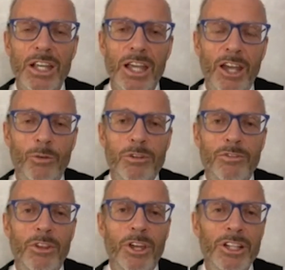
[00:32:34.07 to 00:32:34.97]
and
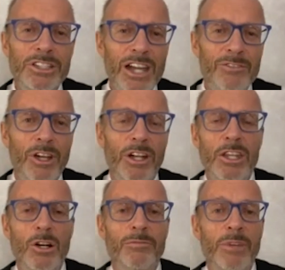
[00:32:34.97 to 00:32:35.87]
the odd time, I
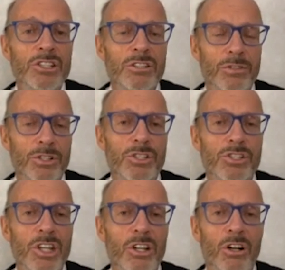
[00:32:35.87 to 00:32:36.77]
mentioned, for instance,
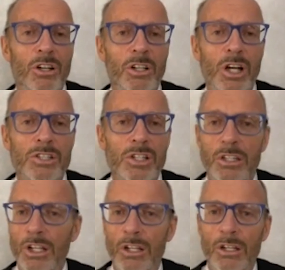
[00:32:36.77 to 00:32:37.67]
say the Holocaust,
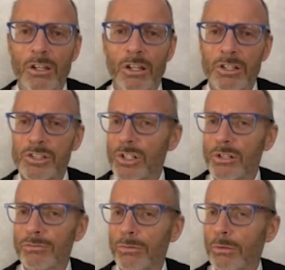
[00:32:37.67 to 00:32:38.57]
they're sort
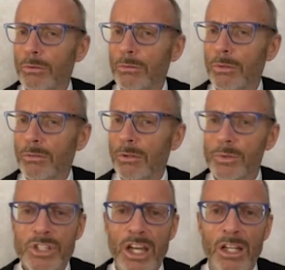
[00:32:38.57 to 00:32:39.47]
of, what
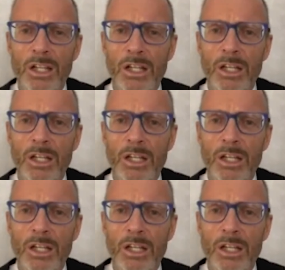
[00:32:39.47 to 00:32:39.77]
was that?